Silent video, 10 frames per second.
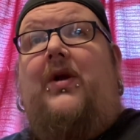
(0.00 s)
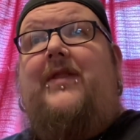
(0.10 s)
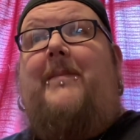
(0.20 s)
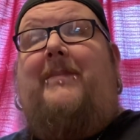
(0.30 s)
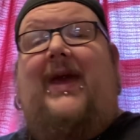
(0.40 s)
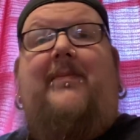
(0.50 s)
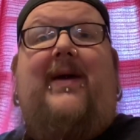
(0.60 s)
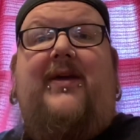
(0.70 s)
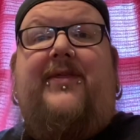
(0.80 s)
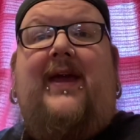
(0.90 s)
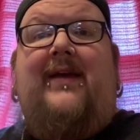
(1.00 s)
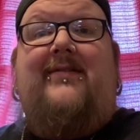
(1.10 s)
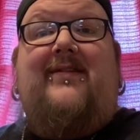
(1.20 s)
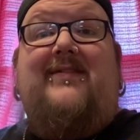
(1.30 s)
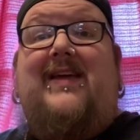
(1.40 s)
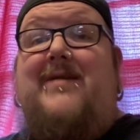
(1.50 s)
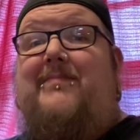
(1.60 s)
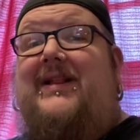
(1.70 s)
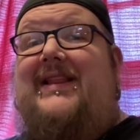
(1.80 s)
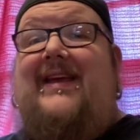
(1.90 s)
of the big things is the
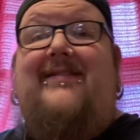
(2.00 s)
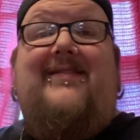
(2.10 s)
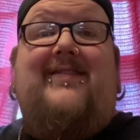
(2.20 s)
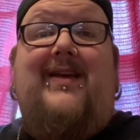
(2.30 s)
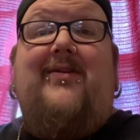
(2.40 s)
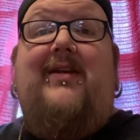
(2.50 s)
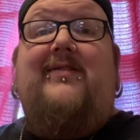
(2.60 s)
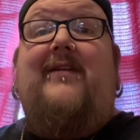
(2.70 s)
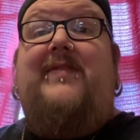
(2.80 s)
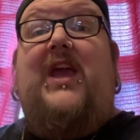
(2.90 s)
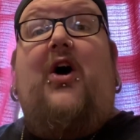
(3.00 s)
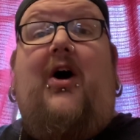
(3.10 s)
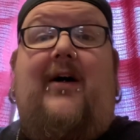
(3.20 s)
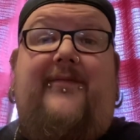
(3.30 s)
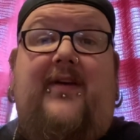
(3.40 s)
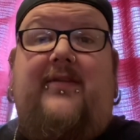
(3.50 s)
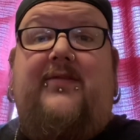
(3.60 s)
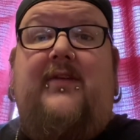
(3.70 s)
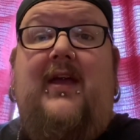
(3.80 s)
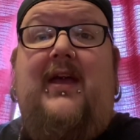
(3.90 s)
complete series of The Office